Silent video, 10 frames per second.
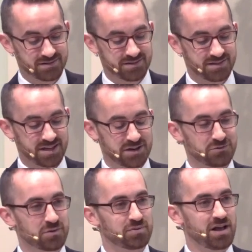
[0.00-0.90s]
Satan
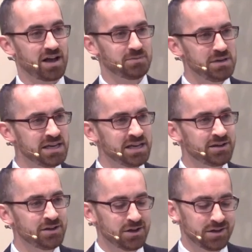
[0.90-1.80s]
replied.
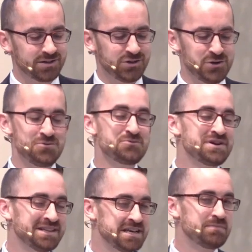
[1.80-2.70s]
Meaning, do you
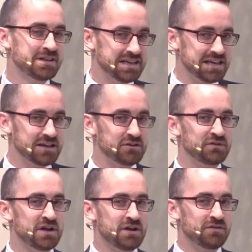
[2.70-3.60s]
really believe
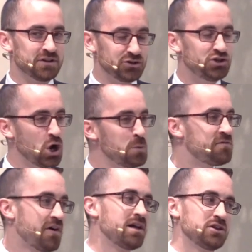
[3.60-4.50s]
that Job
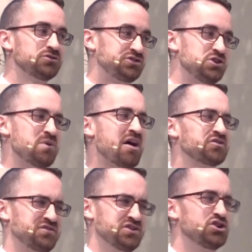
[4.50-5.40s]
follows you out
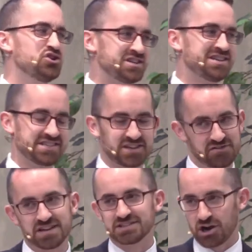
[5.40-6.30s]
of the goodness of
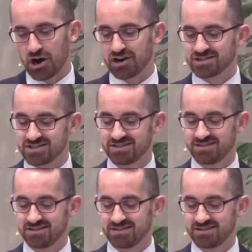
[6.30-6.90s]
his heart?